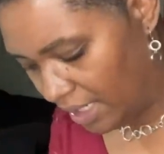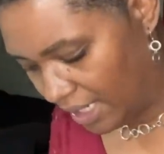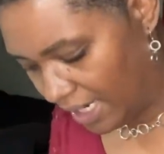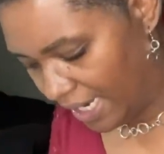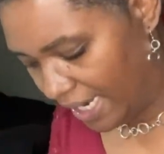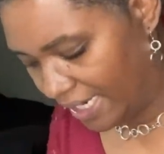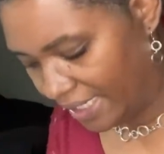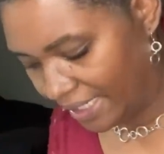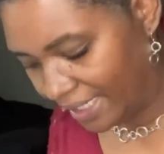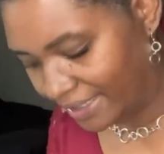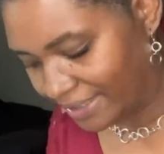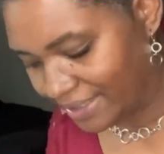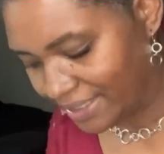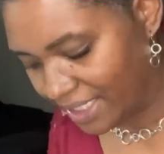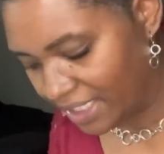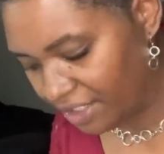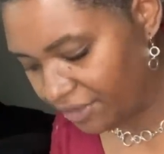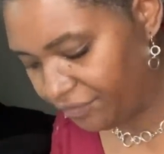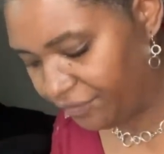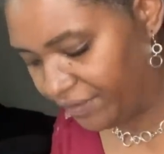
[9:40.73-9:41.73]
And I
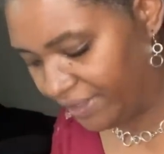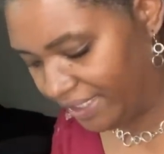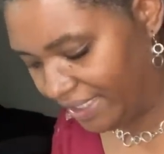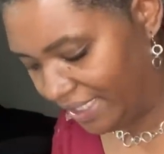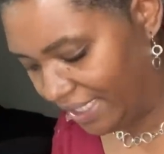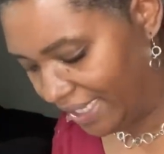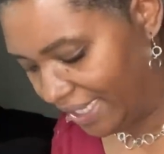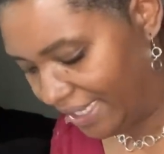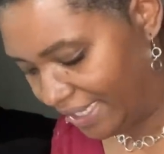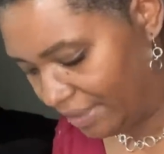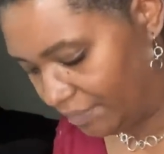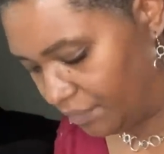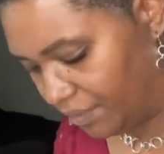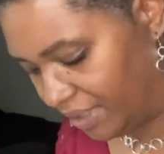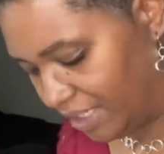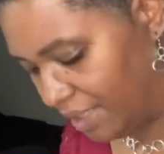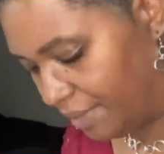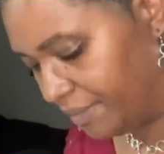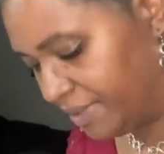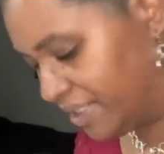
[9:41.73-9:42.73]
did forget when
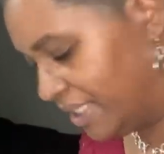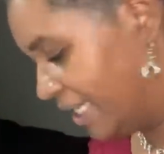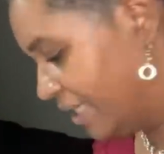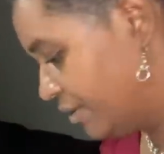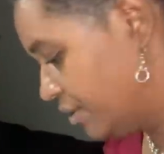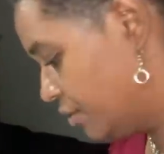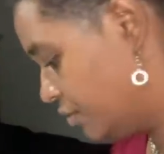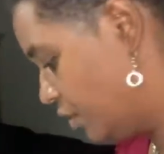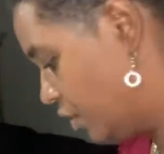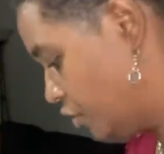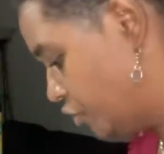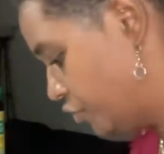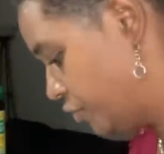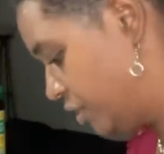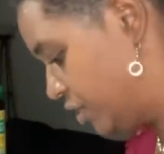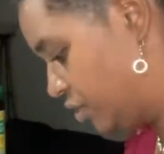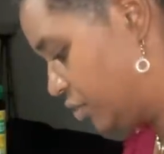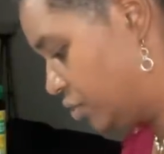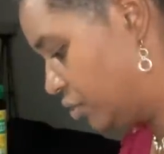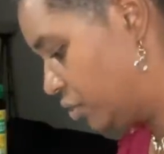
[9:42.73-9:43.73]
I was at the grocery
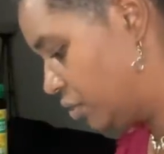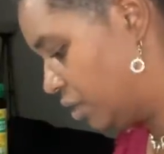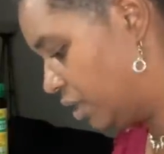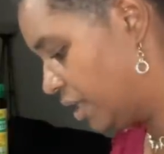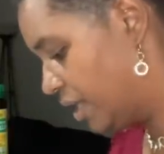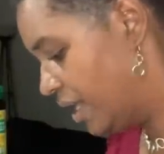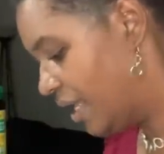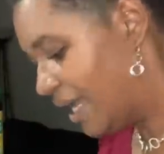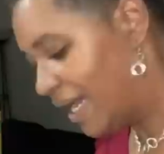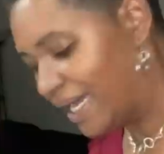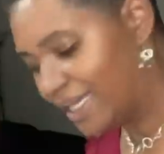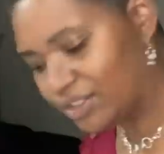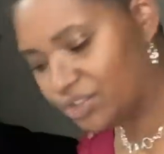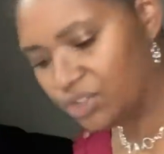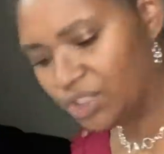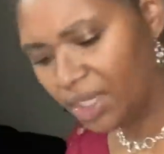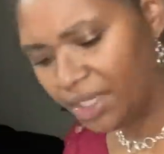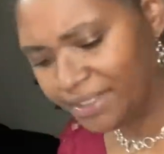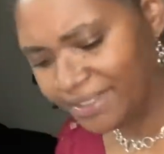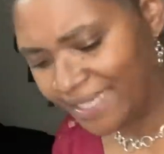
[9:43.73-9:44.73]
store, I
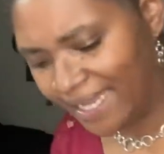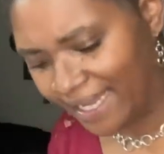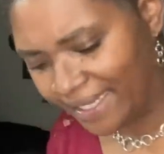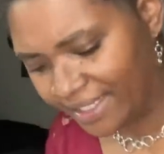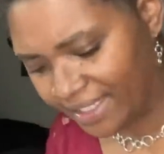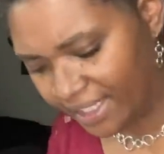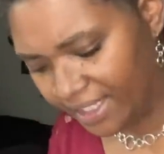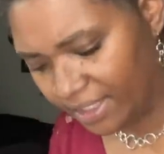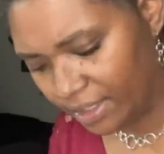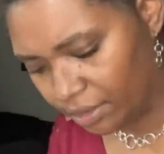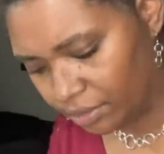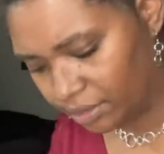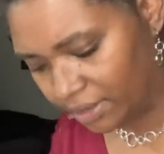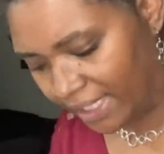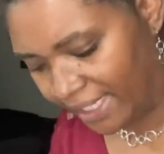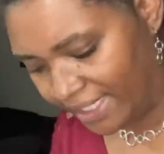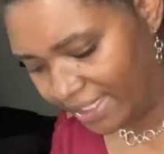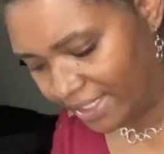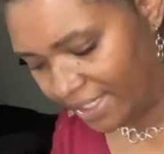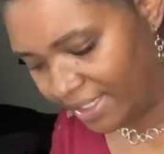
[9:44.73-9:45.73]
saw that keto
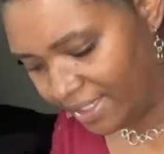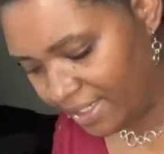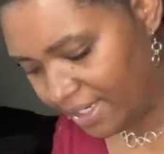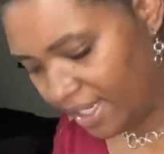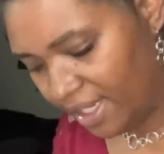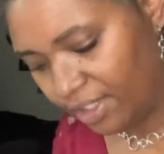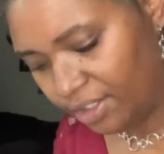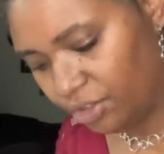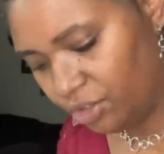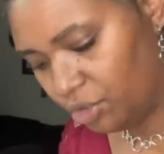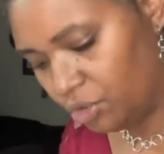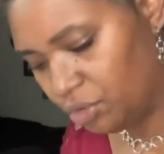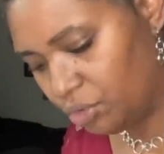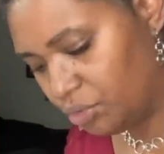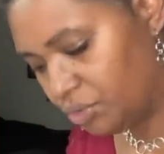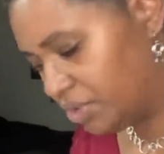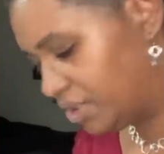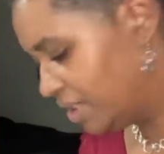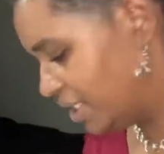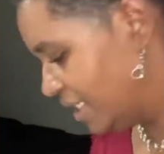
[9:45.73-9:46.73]
lady
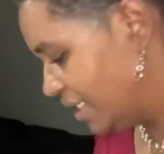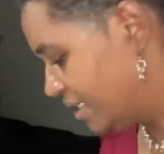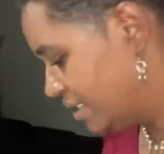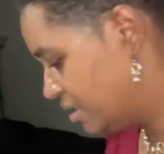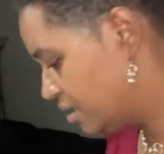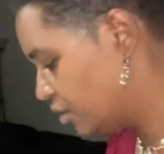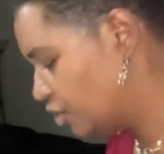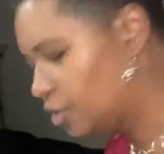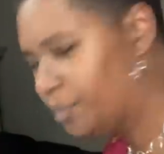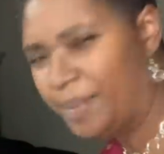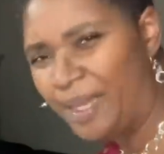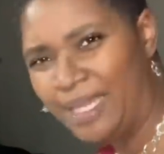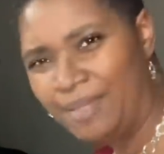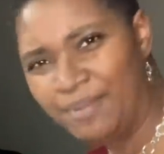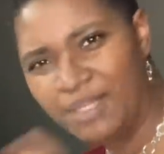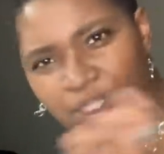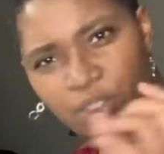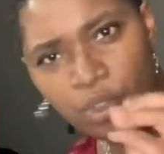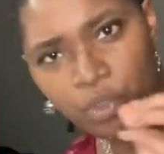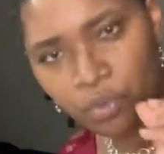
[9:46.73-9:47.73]
use these little
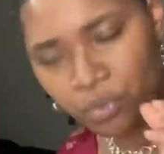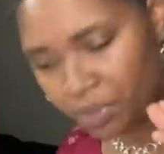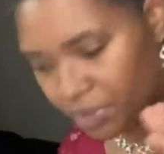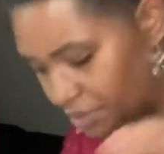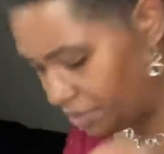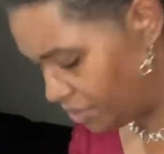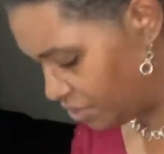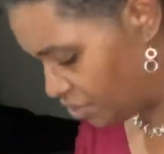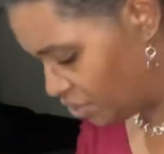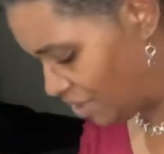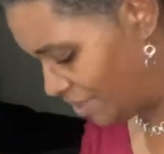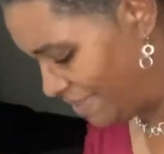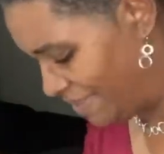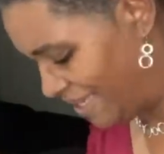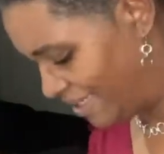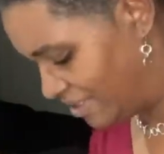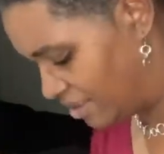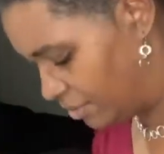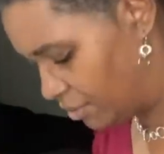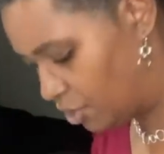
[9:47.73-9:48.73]
baby corns. She
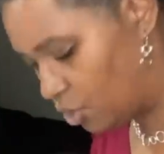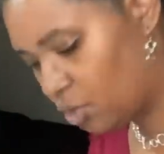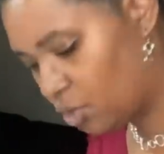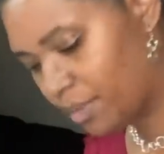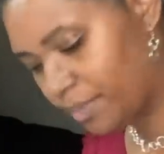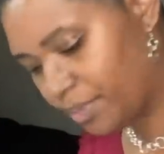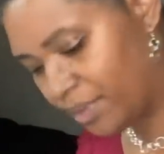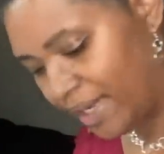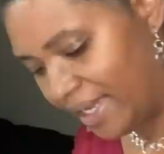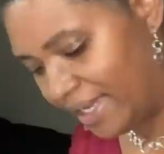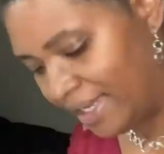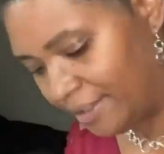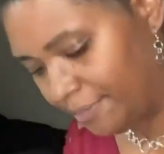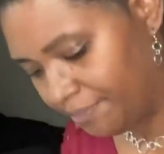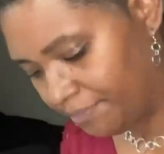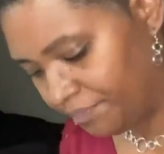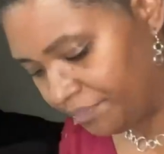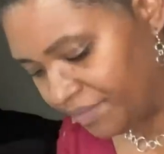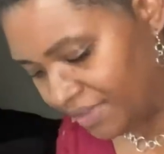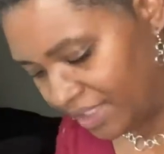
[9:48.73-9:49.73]
made some cornbread
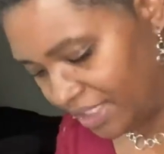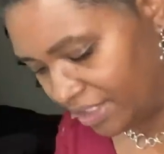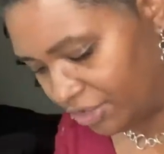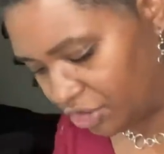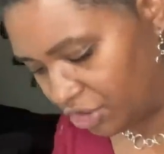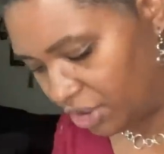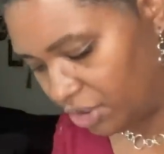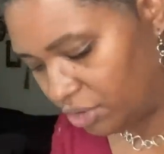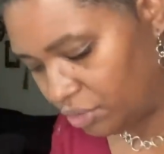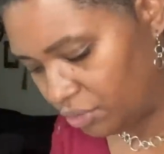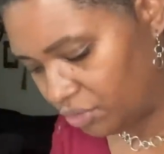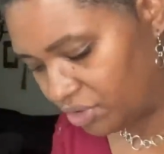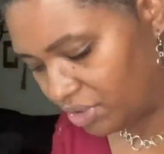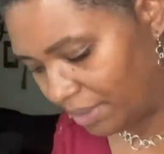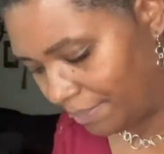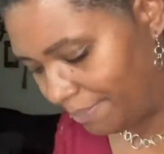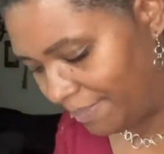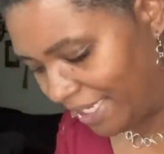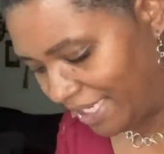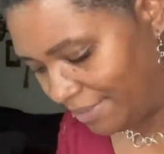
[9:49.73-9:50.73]
and she used
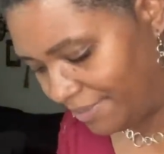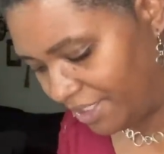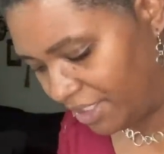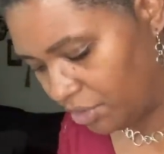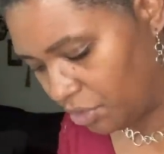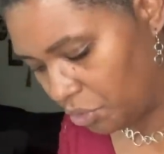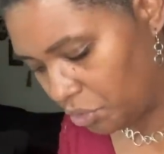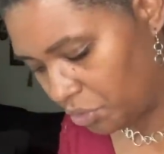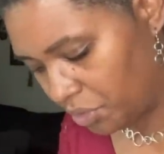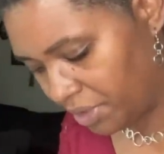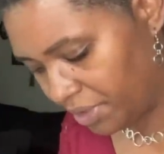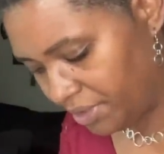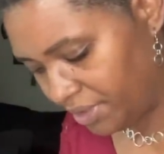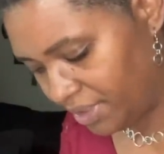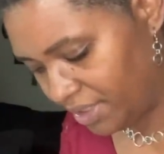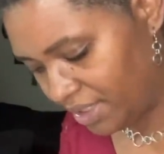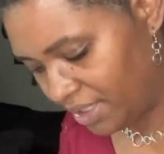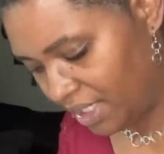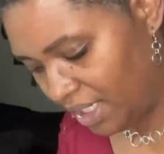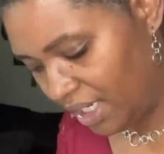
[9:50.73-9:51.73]
some baby
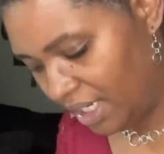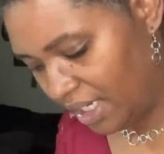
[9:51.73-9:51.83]
corns.